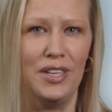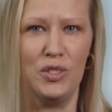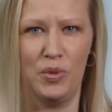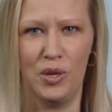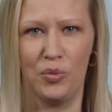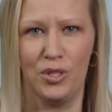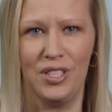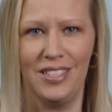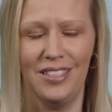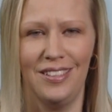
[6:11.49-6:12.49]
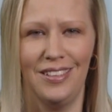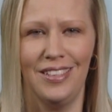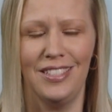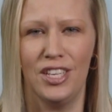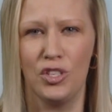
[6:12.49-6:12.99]
is being presented
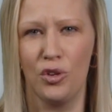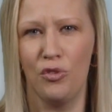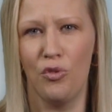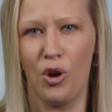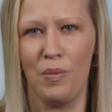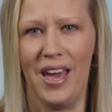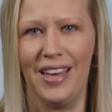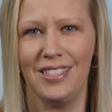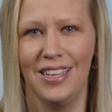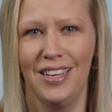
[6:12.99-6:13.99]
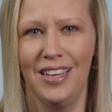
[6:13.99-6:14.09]
in a digital format.